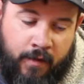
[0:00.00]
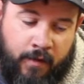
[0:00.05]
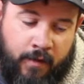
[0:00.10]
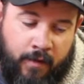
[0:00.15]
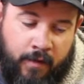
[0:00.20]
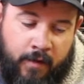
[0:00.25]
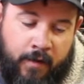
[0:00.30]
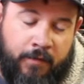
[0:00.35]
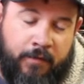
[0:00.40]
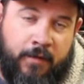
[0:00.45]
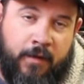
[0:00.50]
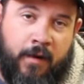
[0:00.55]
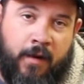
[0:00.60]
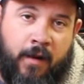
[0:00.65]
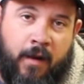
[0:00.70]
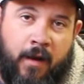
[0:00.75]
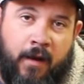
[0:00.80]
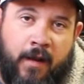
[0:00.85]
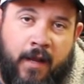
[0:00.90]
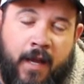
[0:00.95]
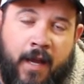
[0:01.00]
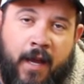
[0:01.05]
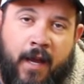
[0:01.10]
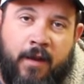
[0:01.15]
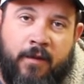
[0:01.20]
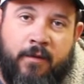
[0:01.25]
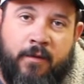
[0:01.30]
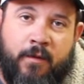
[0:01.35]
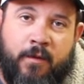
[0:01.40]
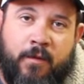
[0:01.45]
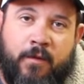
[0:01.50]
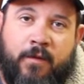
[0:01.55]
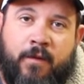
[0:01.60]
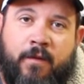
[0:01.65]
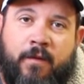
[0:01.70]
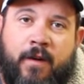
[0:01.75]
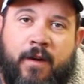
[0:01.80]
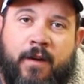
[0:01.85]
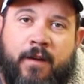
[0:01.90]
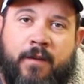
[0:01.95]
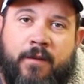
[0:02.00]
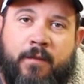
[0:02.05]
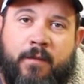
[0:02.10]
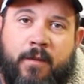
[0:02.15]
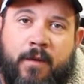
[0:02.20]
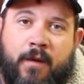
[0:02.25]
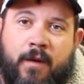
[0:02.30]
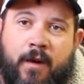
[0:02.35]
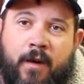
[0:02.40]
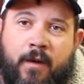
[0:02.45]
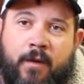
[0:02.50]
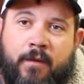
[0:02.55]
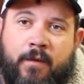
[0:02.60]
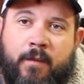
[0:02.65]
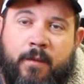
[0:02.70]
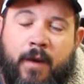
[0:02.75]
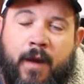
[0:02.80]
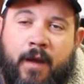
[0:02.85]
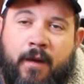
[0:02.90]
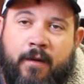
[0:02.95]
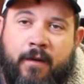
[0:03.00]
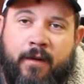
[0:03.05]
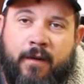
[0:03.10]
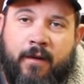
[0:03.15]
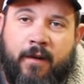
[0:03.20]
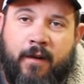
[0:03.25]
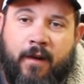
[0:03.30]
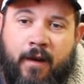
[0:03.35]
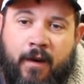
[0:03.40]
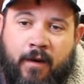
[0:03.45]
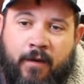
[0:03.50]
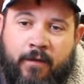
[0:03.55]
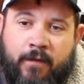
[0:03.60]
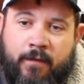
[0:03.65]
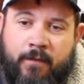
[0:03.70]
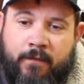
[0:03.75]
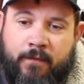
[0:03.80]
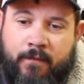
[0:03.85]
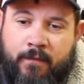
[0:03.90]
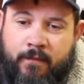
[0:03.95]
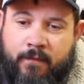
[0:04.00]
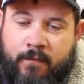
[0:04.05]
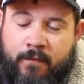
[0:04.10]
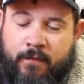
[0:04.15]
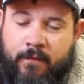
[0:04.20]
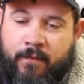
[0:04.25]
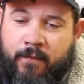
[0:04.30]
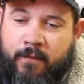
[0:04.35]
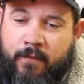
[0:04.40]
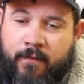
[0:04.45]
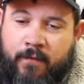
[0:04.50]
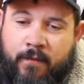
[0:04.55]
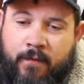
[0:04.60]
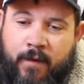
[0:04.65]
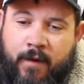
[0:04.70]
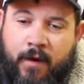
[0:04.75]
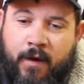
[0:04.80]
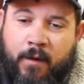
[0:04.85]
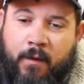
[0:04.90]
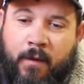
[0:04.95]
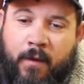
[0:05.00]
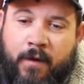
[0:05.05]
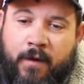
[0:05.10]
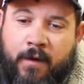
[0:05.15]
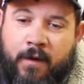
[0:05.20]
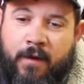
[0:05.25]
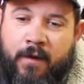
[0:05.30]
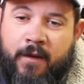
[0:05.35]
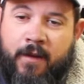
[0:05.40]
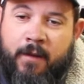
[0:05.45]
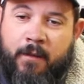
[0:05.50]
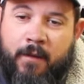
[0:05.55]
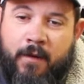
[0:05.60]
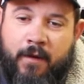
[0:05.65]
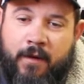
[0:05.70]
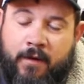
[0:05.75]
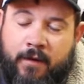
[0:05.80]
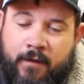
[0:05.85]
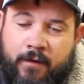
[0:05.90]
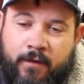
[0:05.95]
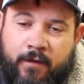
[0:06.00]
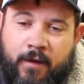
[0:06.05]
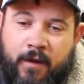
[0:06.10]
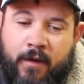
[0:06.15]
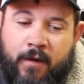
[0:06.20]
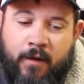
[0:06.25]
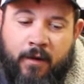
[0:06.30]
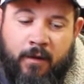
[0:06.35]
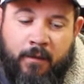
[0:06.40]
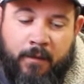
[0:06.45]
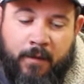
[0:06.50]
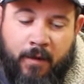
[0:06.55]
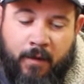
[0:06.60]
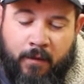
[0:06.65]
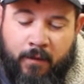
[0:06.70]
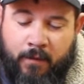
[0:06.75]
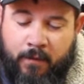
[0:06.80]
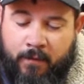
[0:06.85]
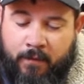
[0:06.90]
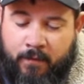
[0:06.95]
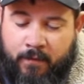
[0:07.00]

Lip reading: And I've seen a lot of guys lose the race because the battery cut off and they were in the lead, but it dumped on them.